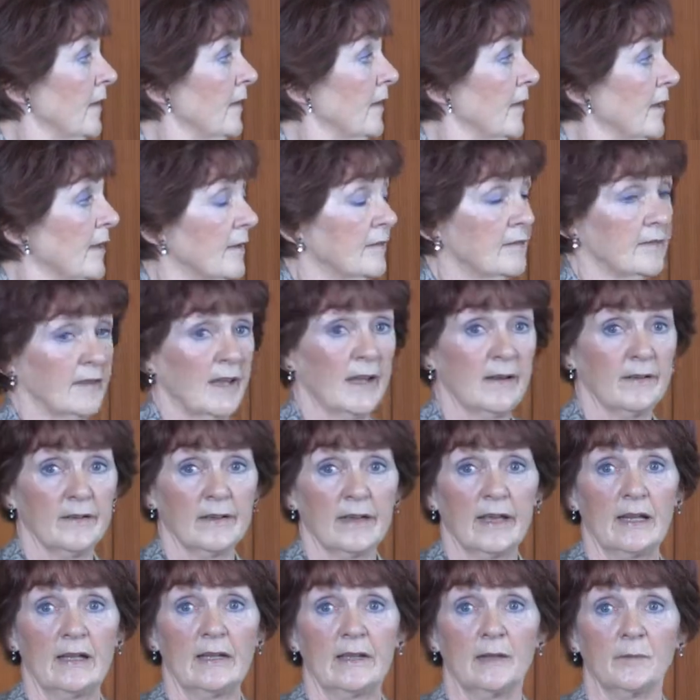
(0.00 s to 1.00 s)
it's Alan
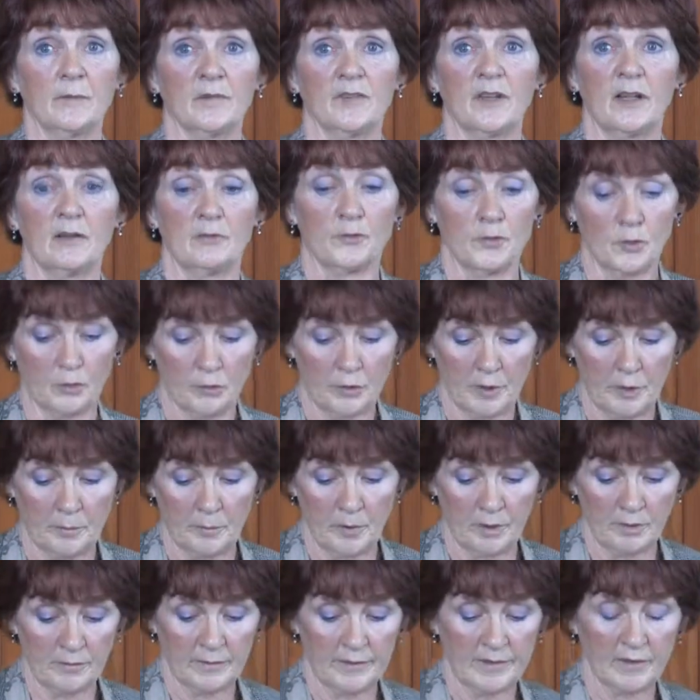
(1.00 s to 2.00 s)
Kelly himself talking
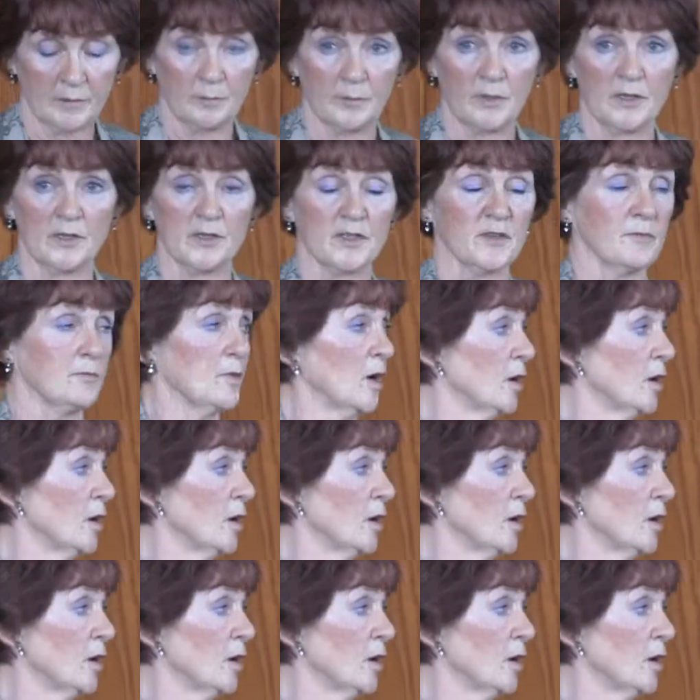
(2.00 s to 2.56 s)
about the experience of